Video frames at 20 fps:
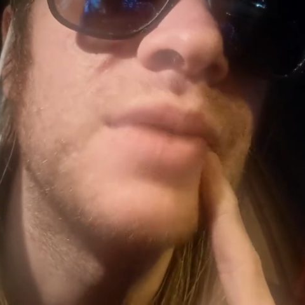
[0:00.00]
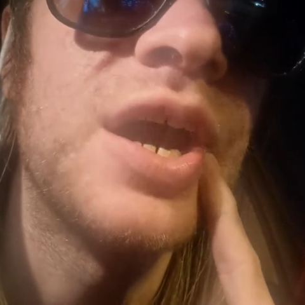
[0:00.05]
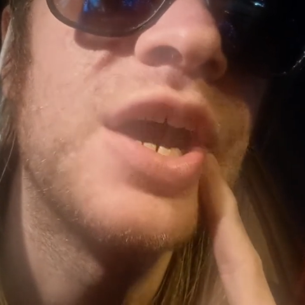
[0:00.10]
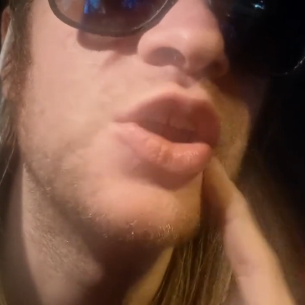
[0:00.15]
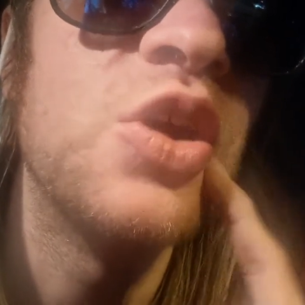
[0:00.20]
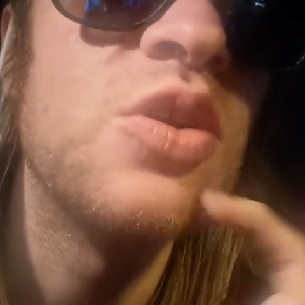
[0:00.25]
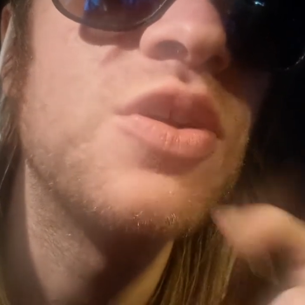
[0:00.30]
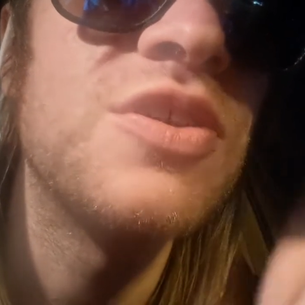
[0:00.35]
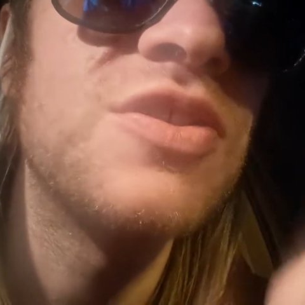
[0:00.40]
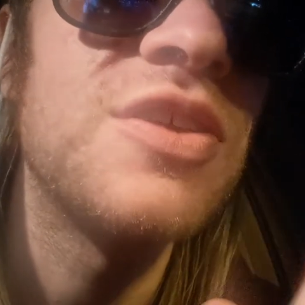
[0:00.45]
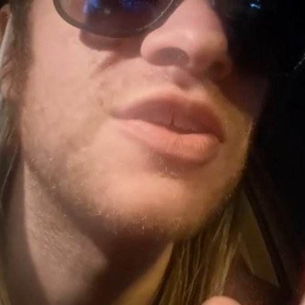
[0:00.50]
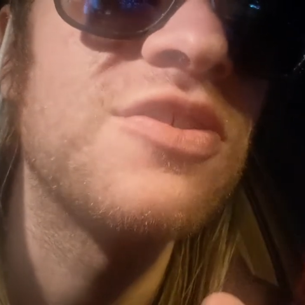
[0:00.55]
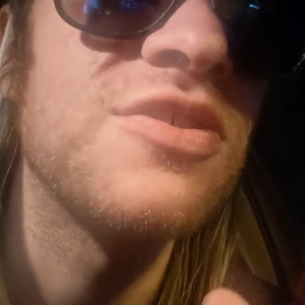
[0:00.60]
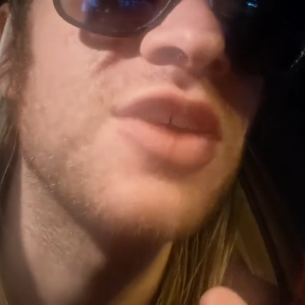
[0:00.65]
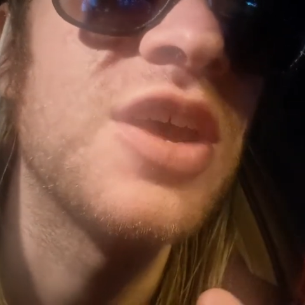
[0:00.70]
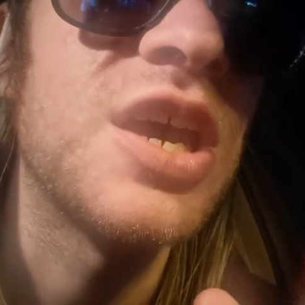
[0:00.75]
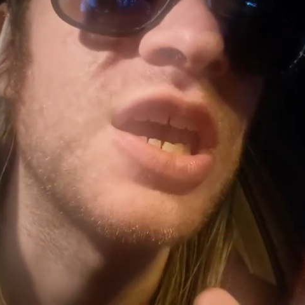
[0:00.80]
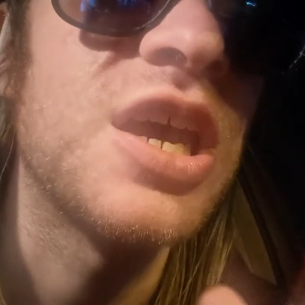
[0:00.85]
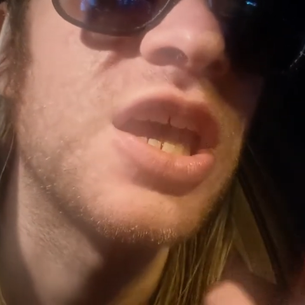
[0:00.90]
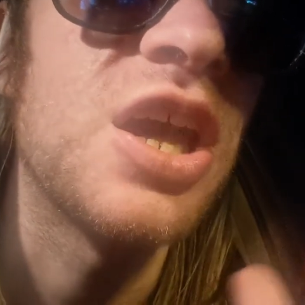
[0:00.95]
I noticed this
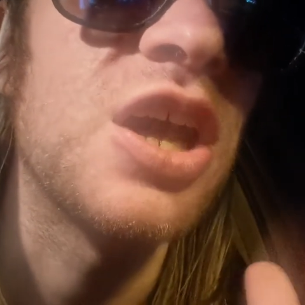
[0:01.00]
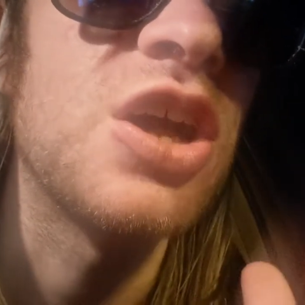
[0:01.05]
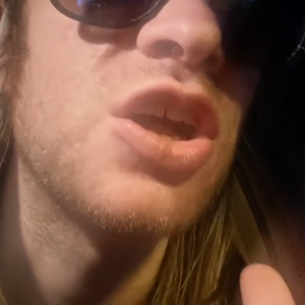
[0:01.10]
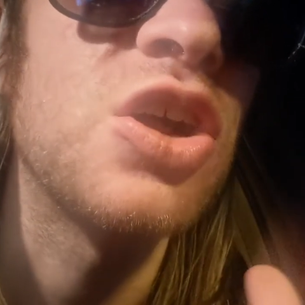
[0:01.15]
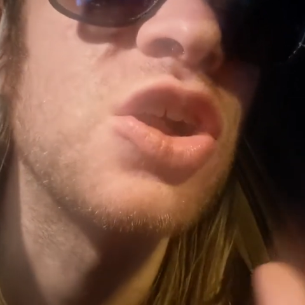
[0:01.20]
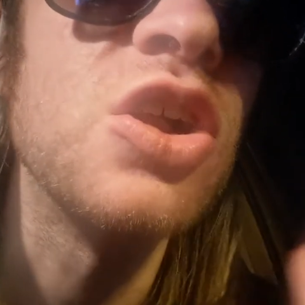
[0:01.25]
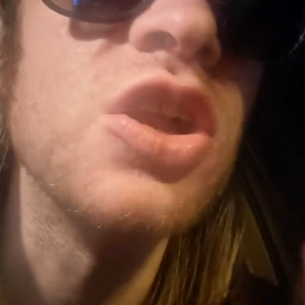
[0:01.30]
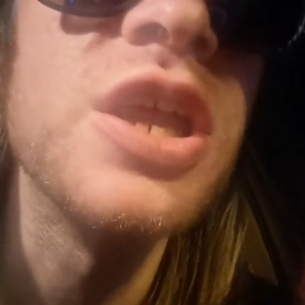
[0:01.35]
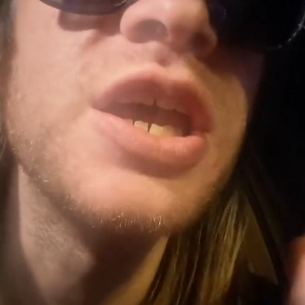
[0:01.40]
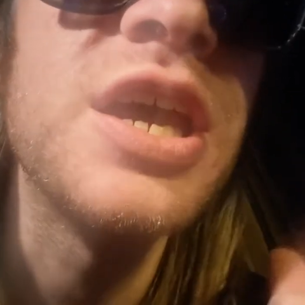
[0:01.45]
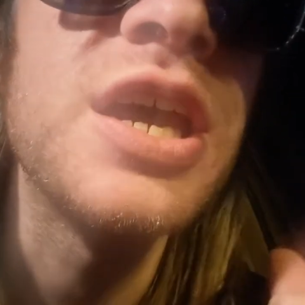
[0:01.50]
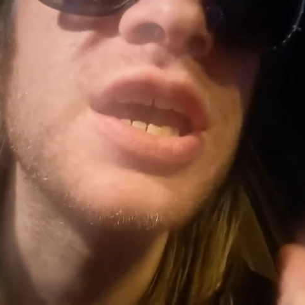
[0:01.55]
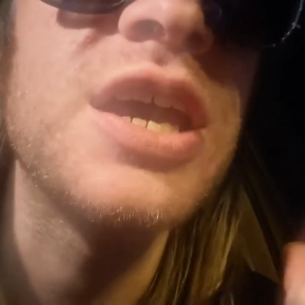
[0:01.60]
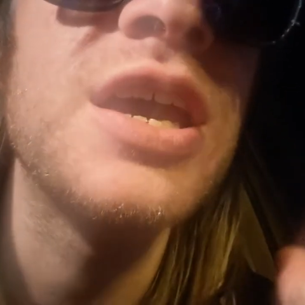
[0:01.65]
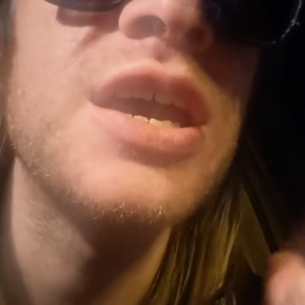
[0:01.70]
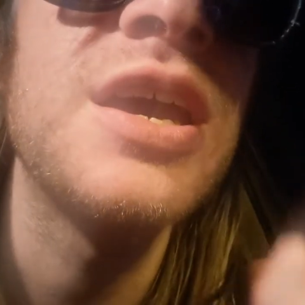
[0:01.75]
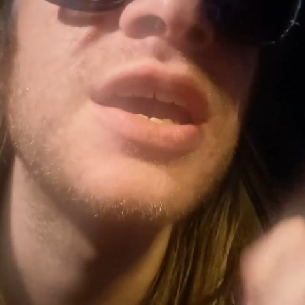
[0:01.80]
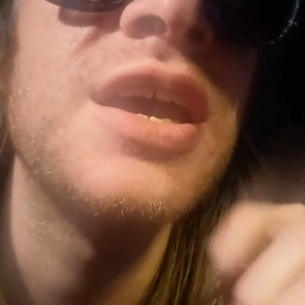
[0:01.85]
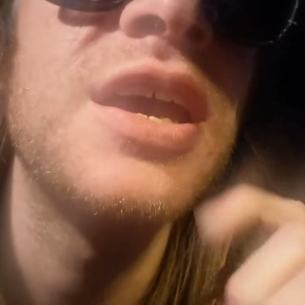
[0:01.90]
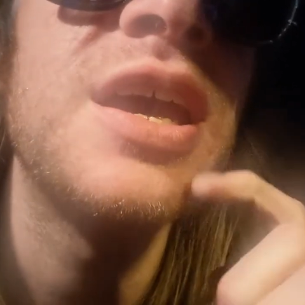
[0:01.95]
like
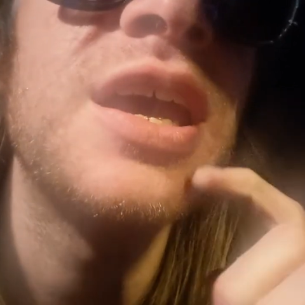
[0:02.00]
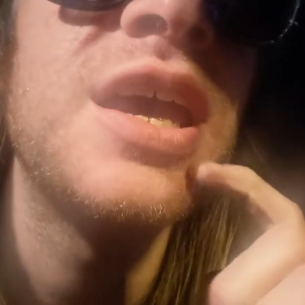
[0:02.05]
click,